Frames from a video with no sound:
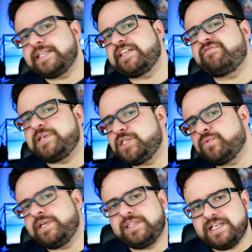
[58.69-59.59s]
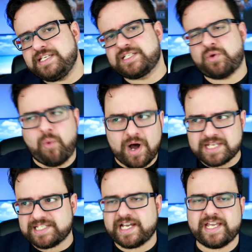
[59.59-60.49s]
they've been doing these
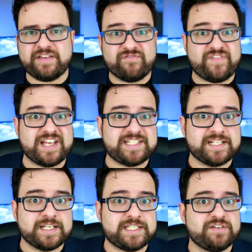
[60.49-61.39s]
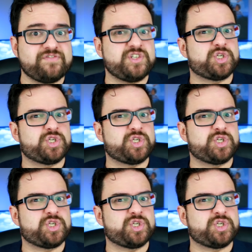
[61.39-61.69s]
quasi-investigative